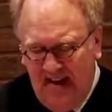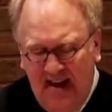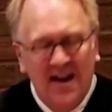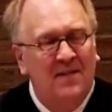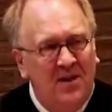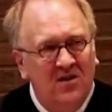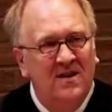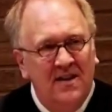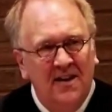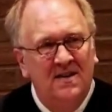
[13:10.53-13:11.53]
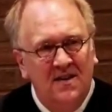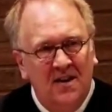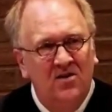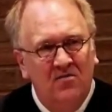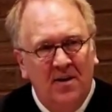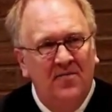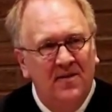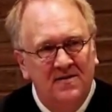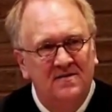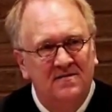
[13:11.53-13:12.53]
And I'm here today to tell you about
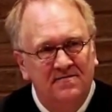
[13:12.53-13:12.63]
this.